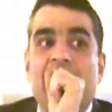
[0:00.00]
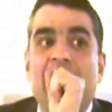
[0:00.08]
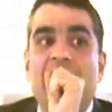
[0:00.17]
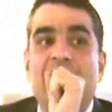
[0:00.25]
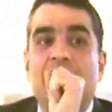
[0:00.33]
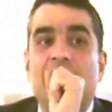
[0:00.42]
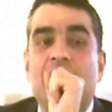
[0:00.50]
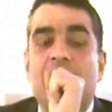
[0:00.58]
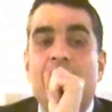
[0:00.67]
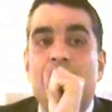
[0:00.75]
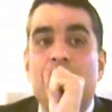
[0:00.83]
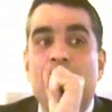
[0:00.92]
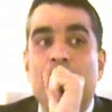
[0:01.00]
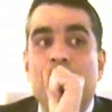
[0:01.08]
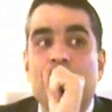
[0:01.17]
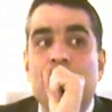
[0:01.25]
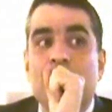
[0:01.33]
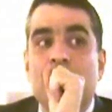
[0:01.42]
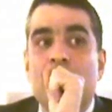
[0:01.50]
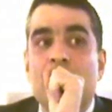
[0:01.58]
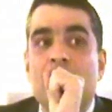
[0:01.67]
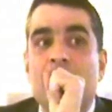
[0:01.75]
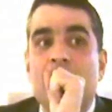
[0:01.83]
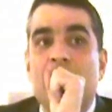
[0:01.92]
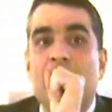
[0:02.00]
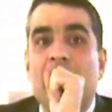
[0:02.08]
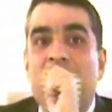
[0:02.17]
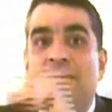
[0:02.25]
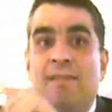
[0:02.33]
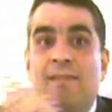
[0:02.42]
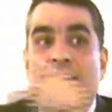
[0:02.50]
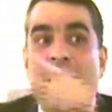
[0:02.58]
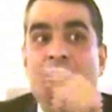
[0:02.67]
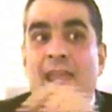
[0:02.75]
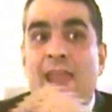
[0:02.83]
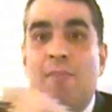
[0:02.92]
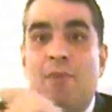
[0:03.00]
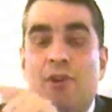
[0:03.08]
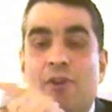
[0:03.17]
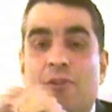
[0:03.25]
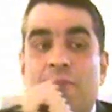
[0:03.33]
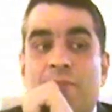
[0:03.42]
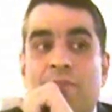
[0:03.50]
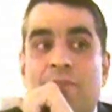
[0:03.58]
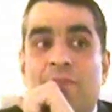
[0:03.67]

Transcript: is that in their neighbourhood